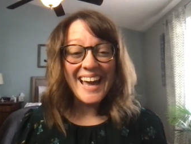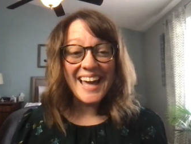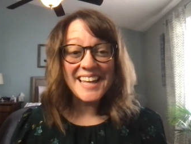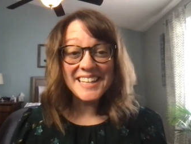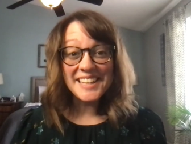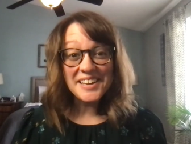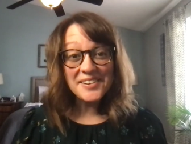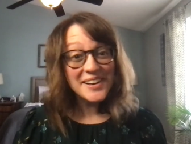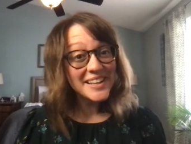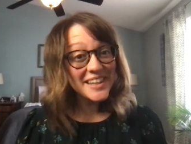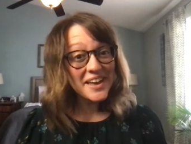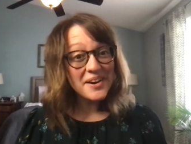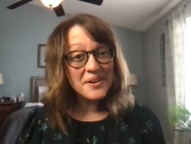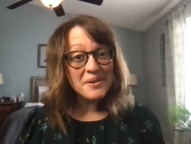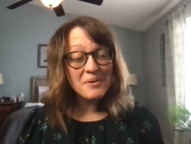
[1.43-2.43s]
Hello,
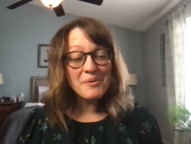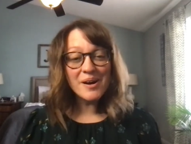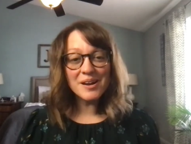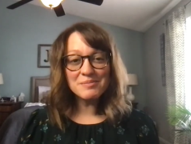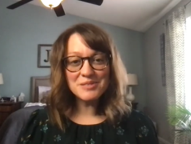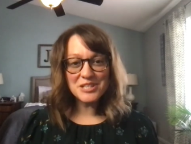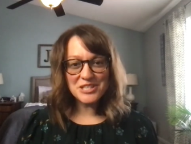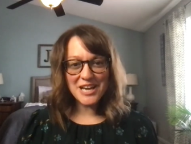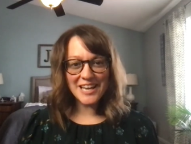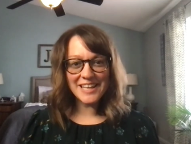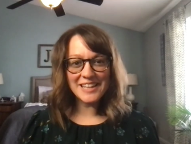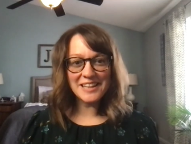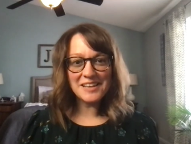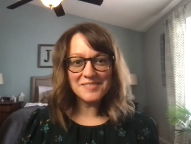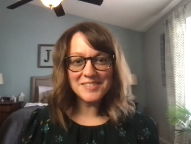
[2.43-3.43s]
hello. Welcome to
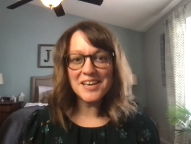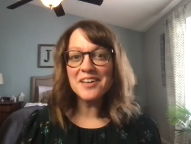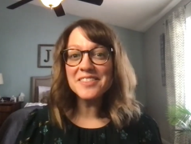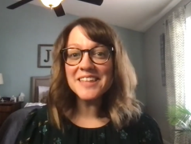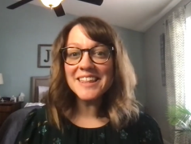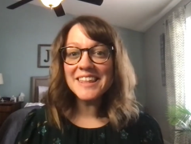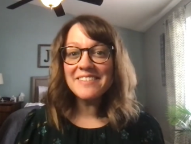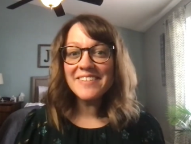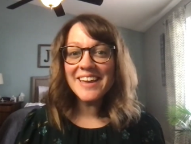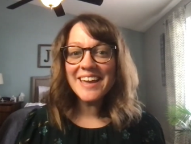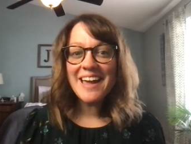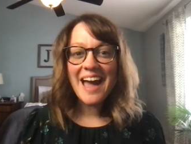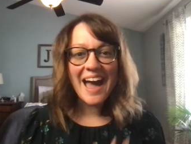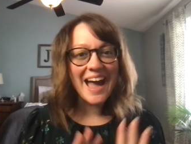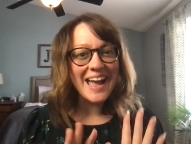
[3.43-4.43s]
Jacquie Loves Healthy
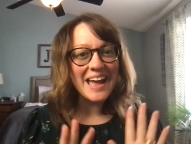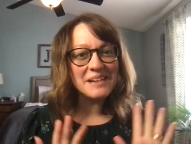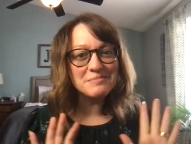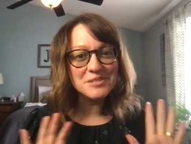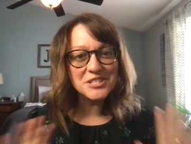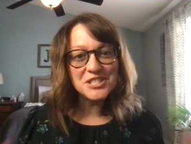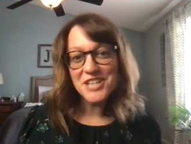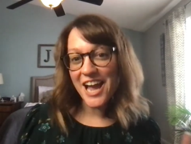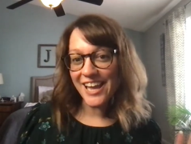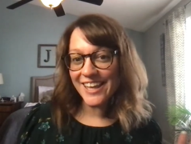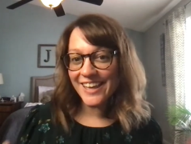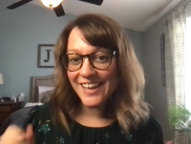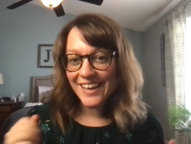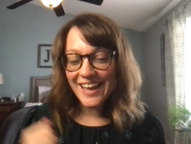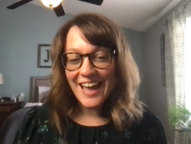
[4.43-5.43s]
Living. I am
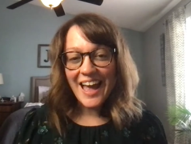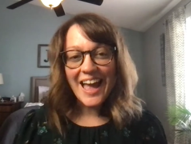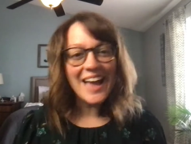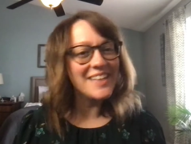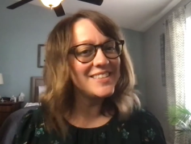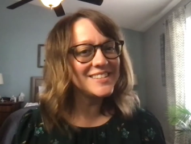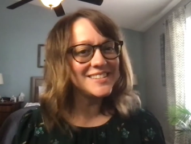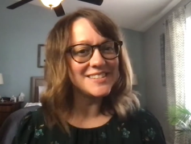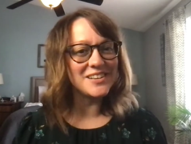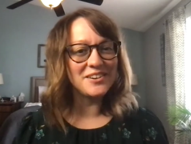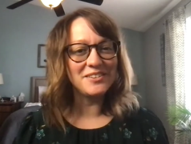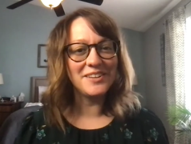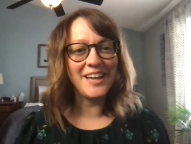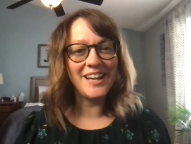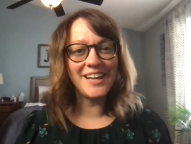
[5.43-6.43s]
Jacquie, and this is
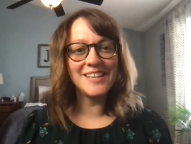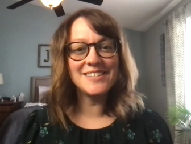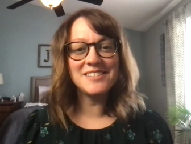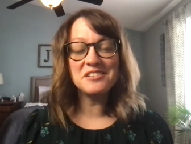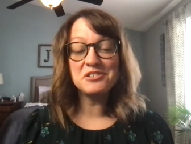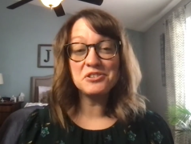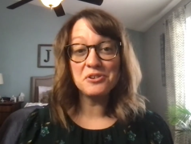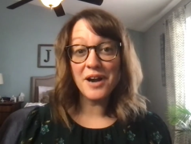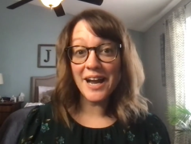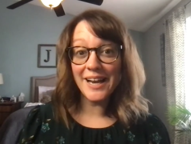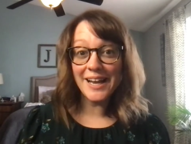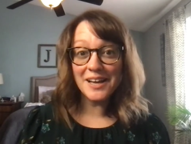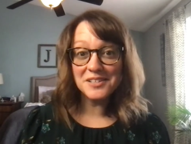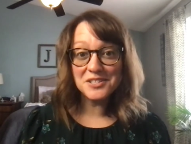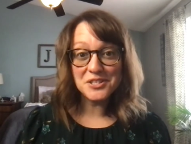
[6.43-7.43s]
our latest Try
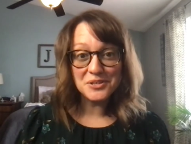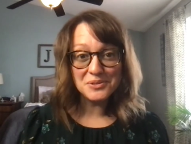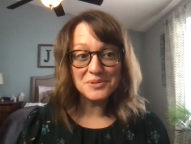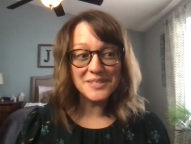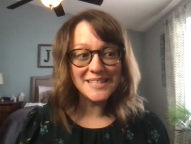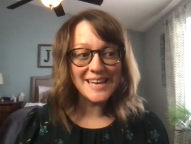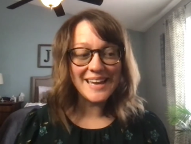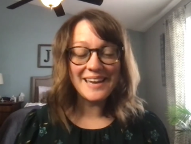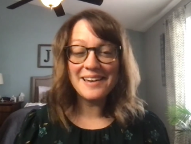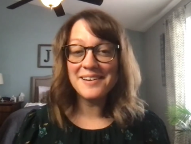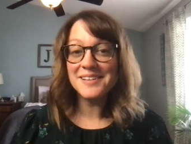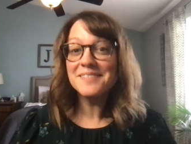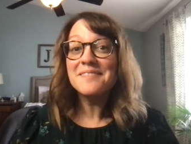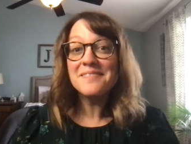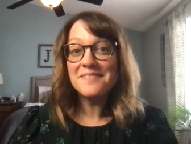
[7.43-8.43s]
It Out Tuesday
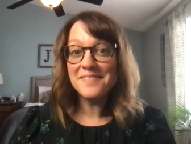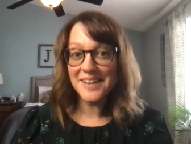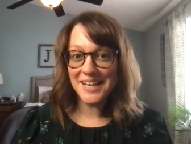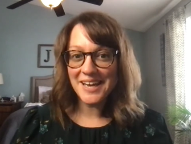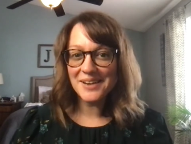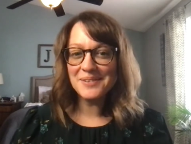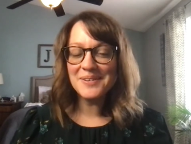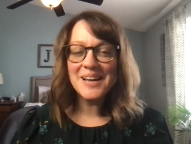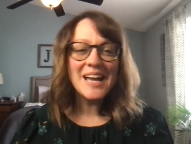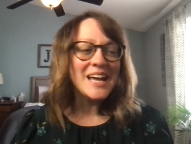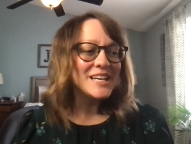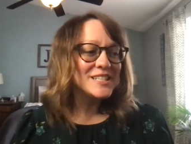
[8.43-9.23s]
video.